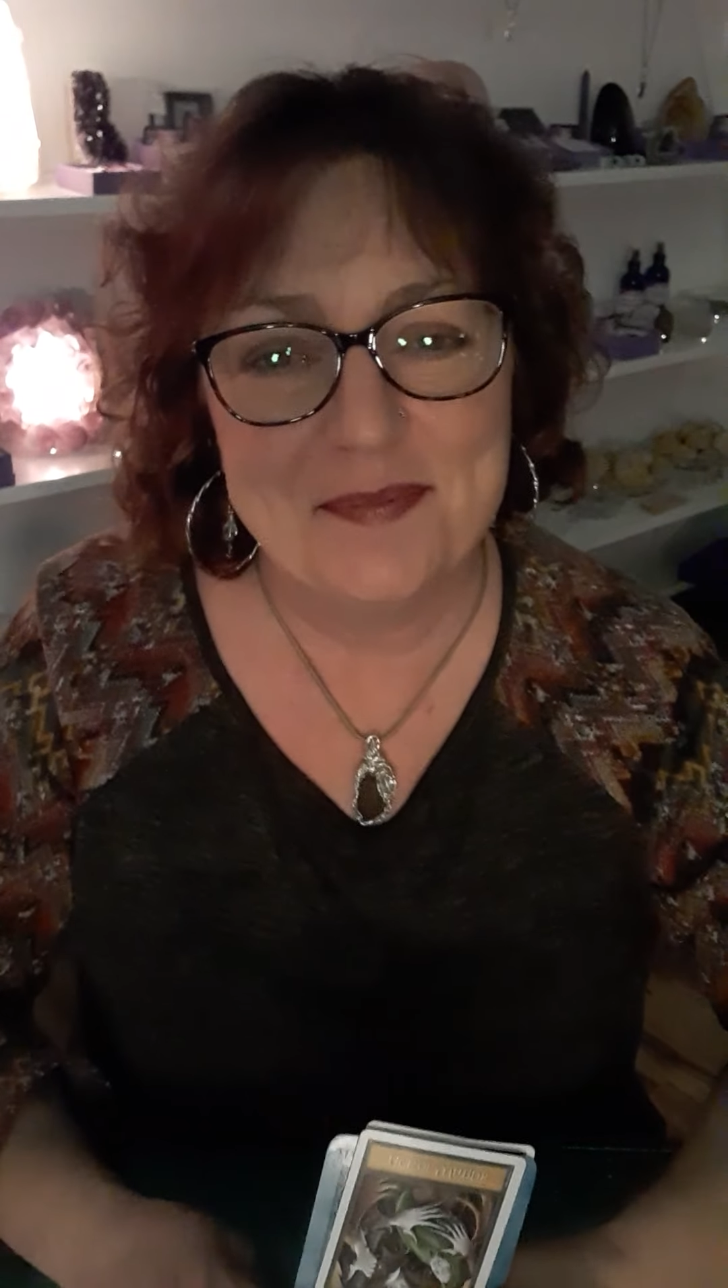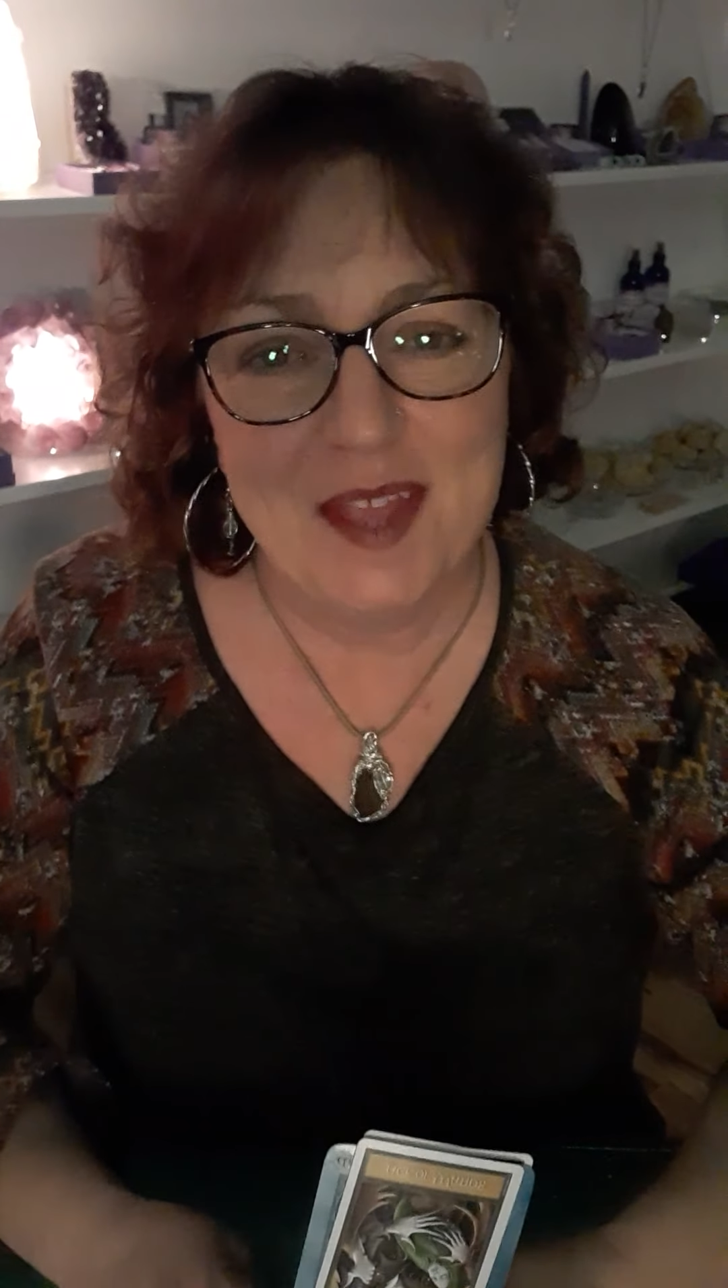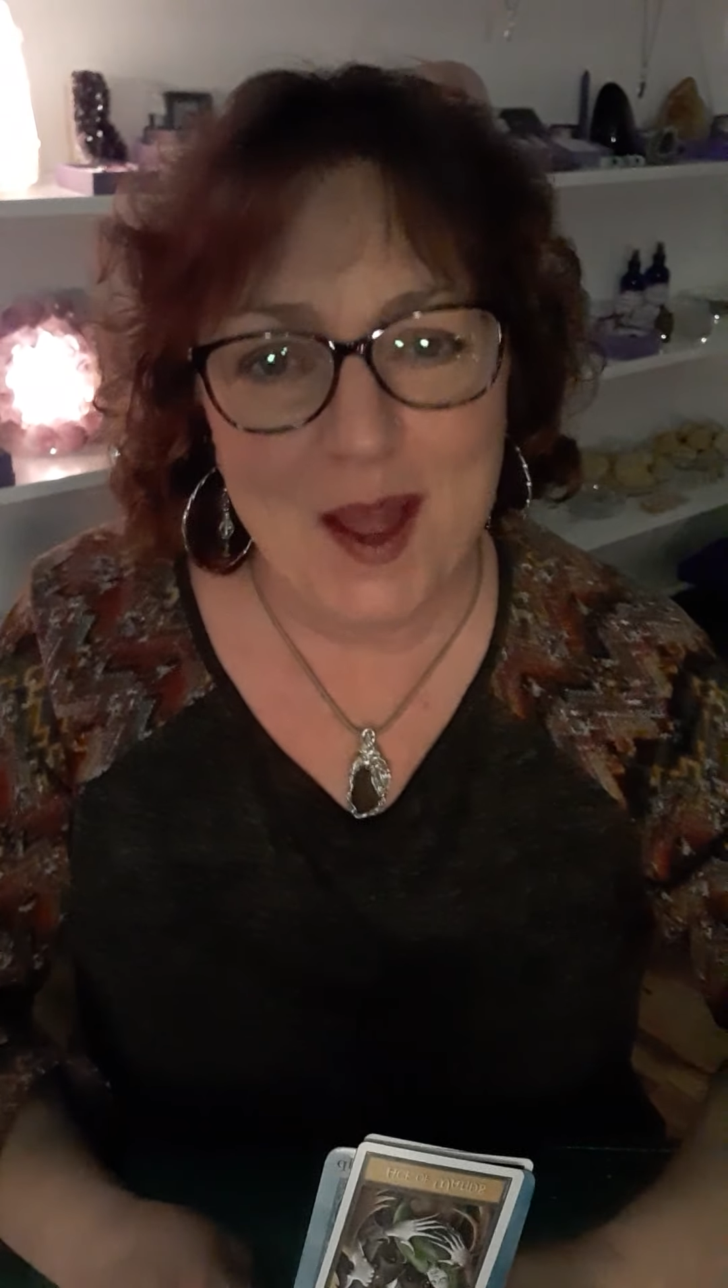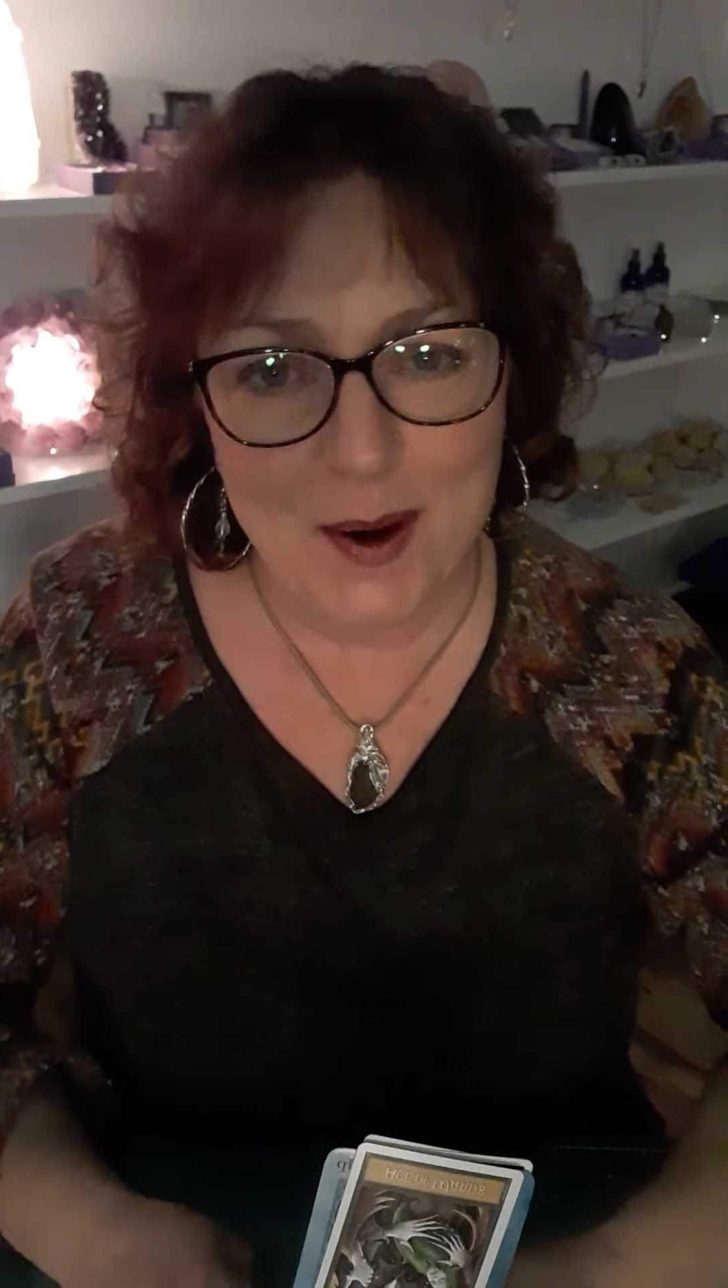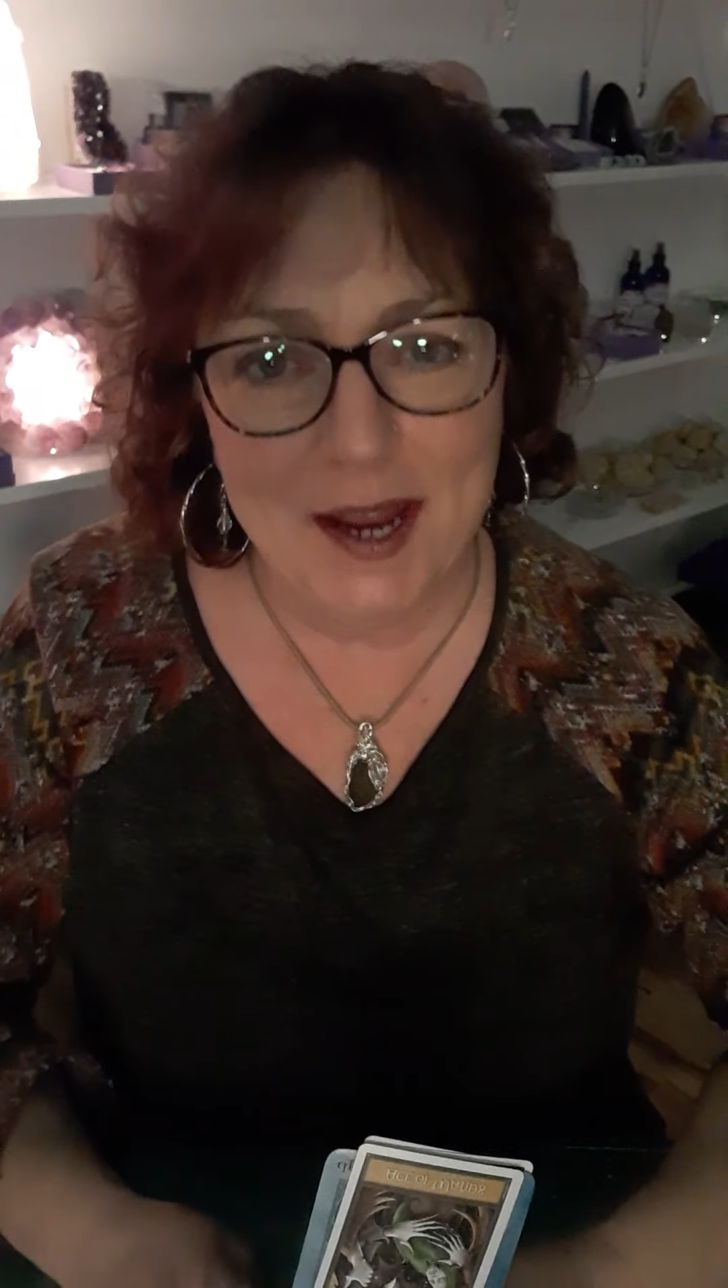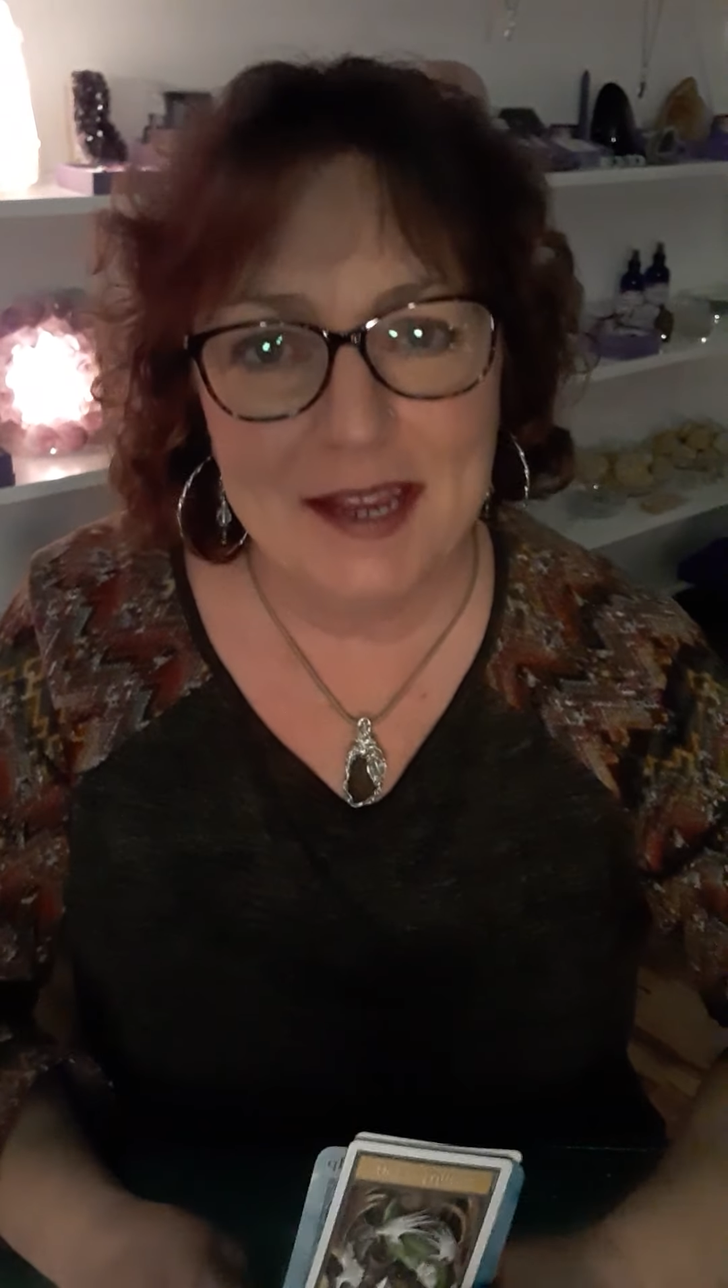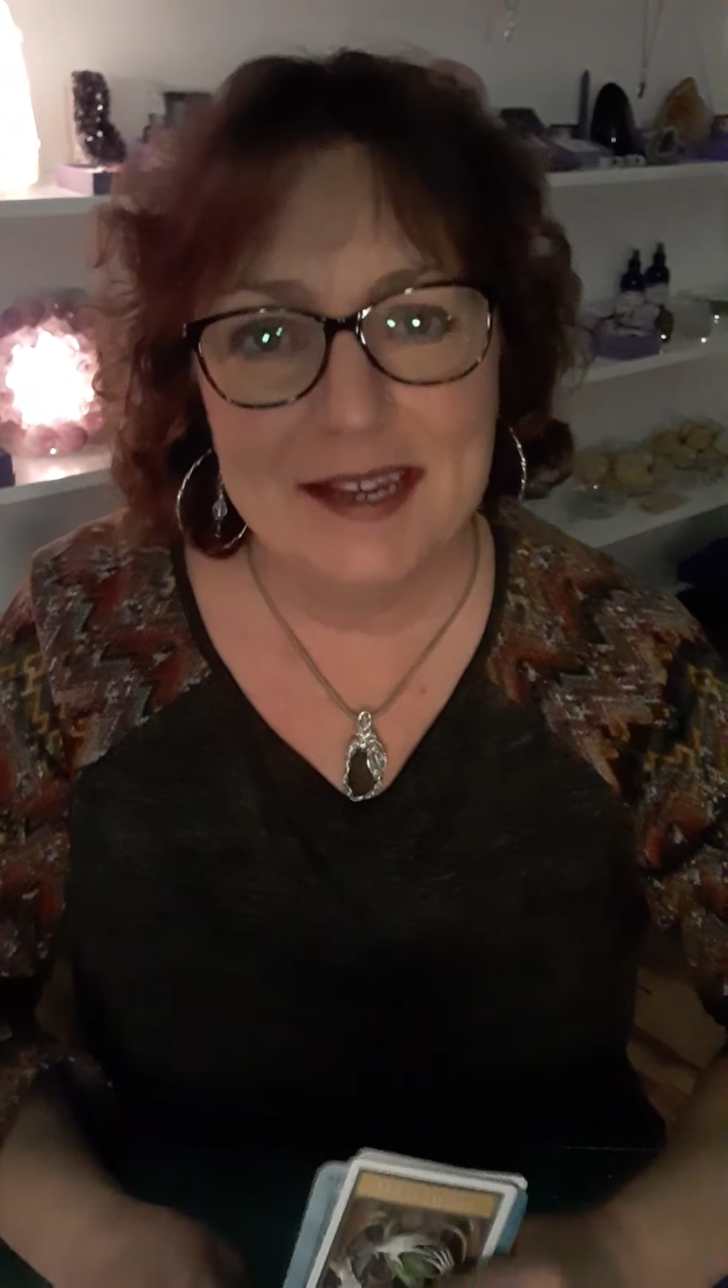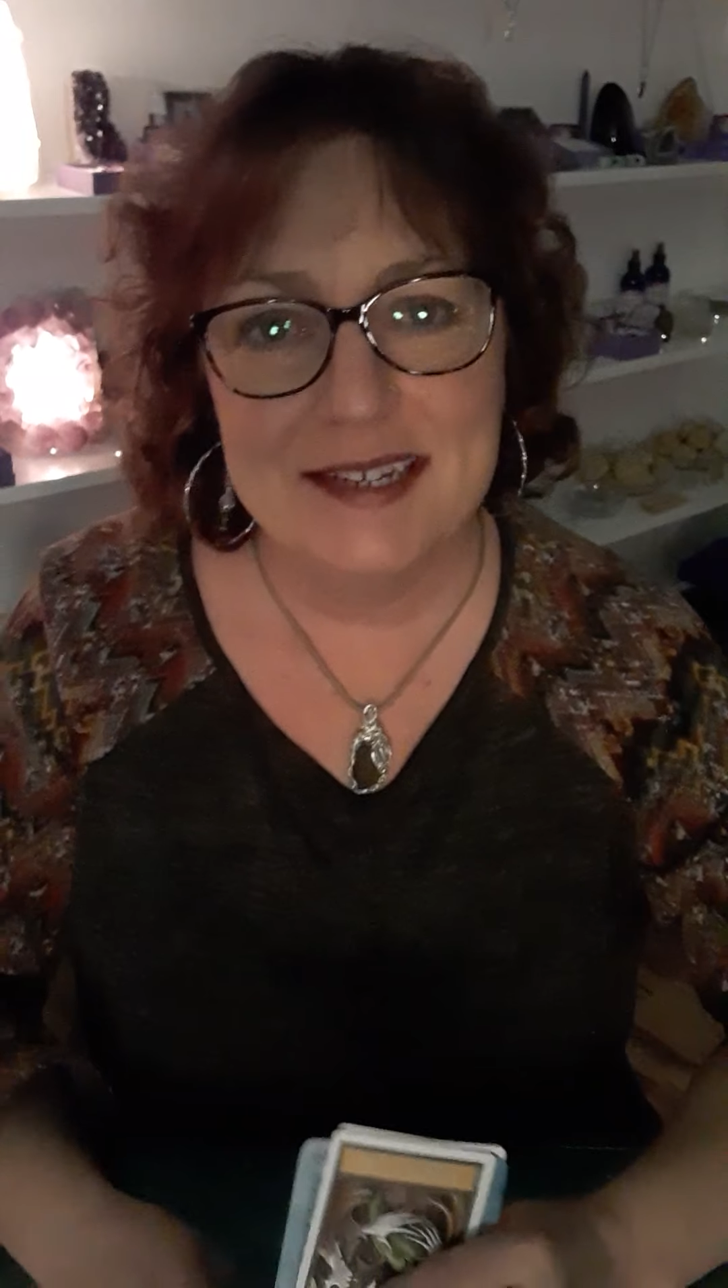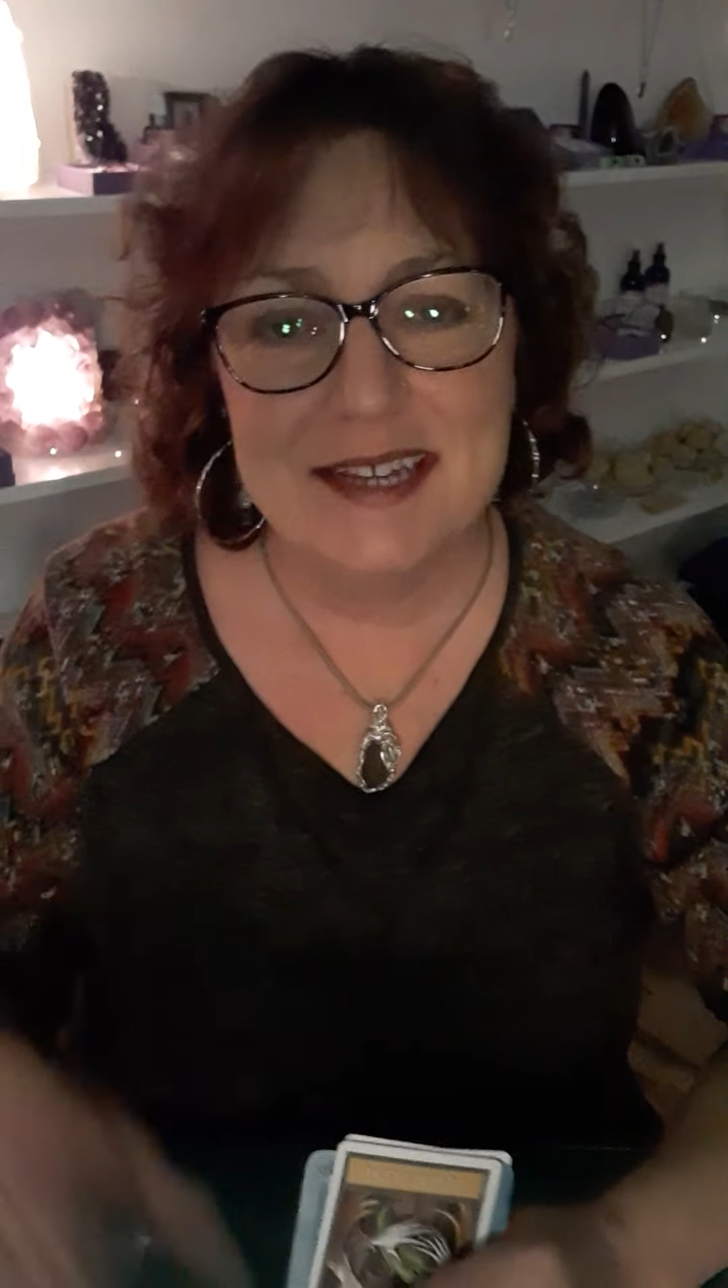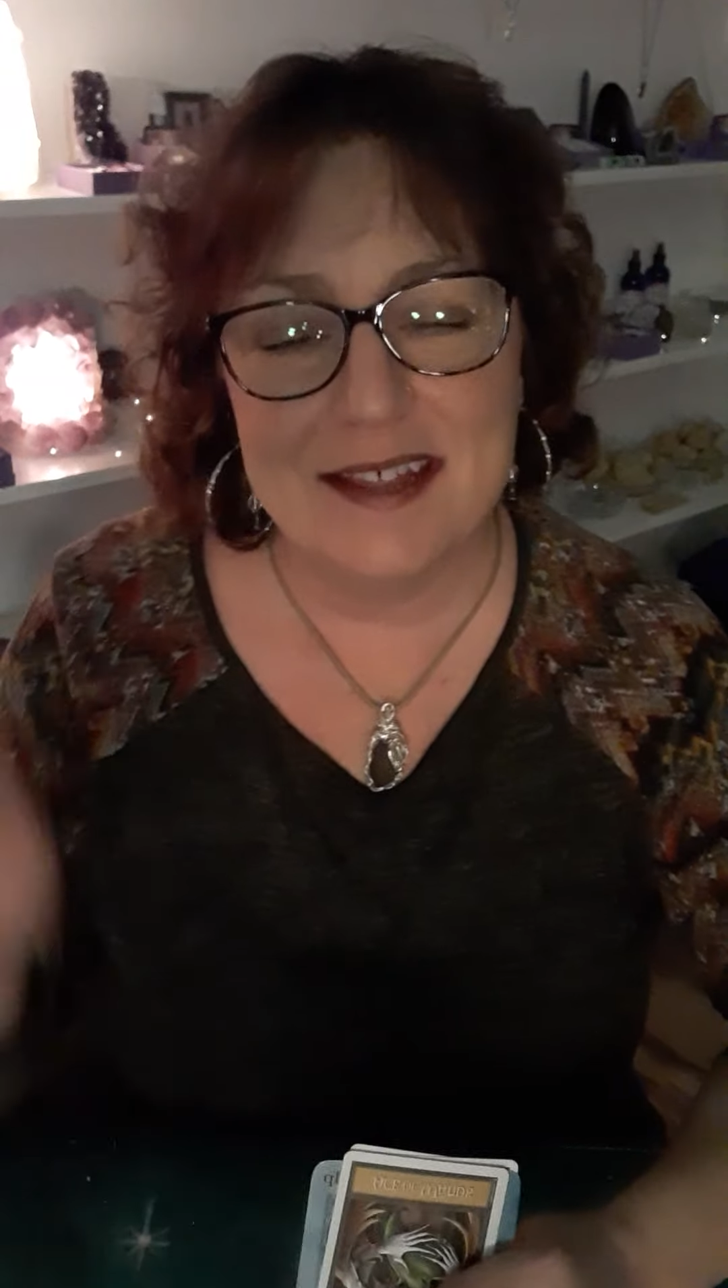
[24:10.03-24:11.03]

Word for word: All right, until